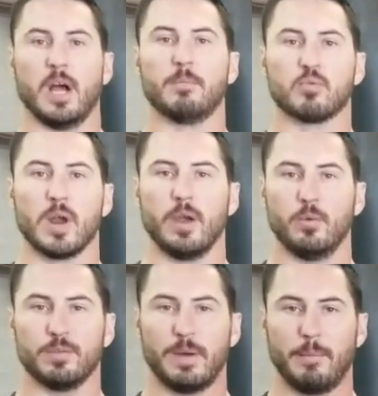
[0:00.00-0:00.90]
upright
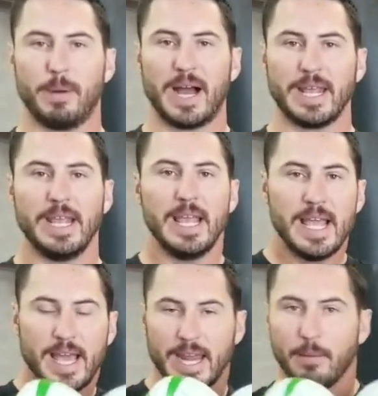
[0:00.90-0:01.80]
with my body
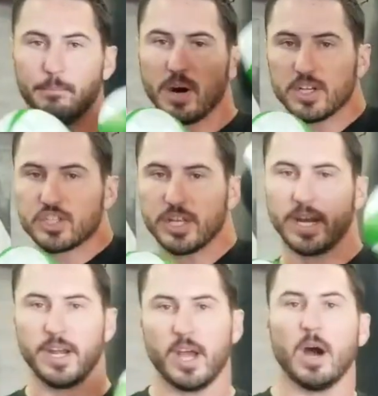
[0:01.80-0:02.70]
and I'm punching at
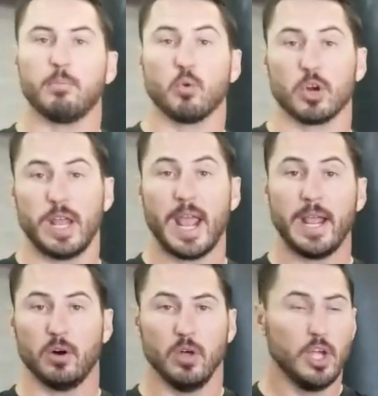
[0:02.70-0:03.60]
an upward
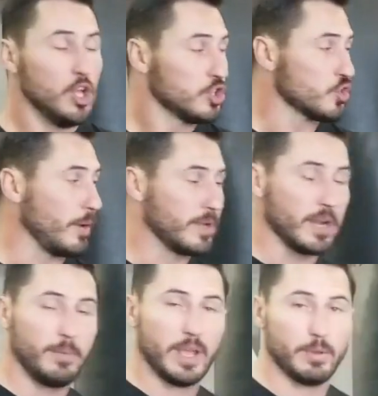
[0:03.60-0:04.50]
angle. So I'm
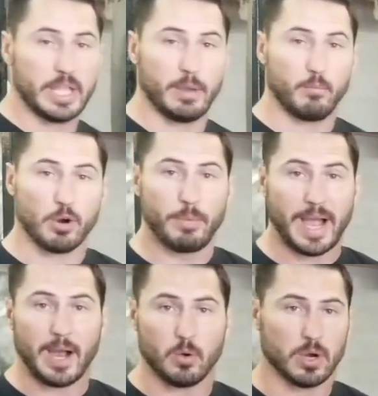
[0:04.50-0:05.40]
going to be able to get more
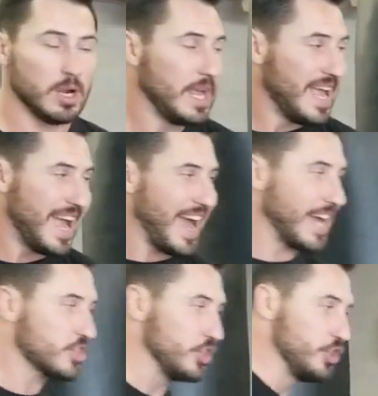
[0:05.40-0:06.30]
power
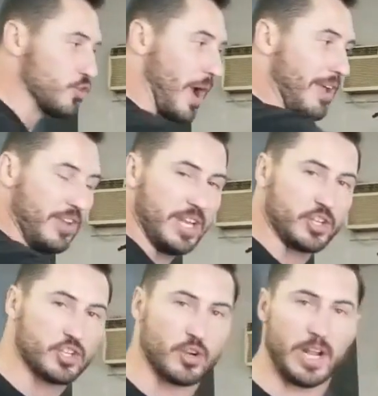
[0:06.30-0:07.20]
actually driving it
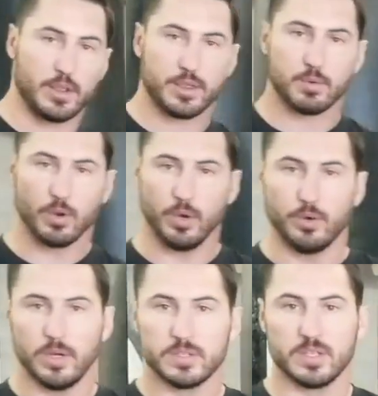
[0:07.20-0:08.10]
straight
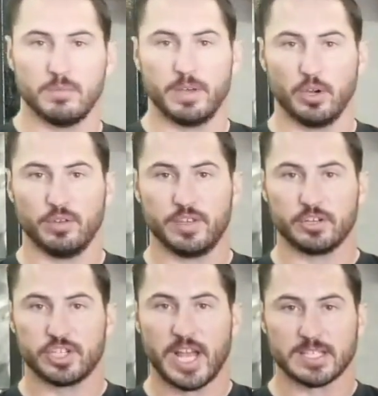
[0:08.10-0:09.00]
through to the middle of their
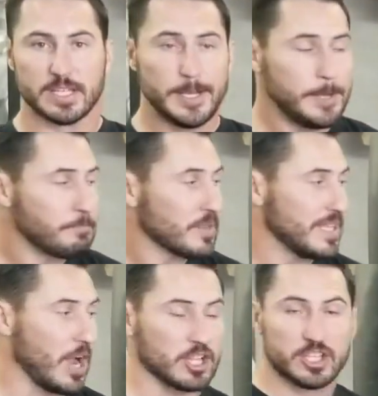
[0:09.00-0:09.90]
chest.
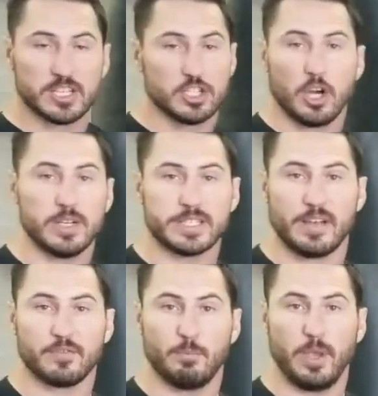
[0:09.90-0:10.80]
Now it doesn't always
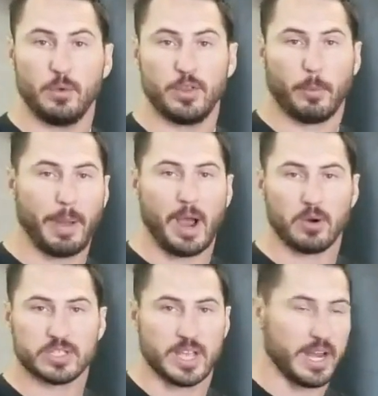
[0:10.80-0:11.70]
have to be with your
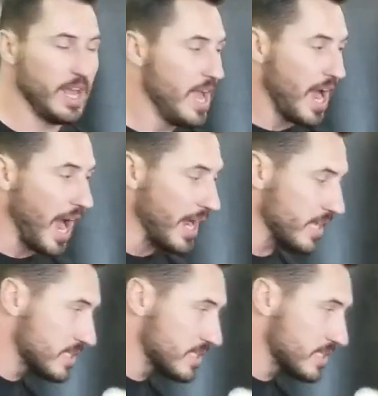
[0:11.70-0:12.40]
power side. I can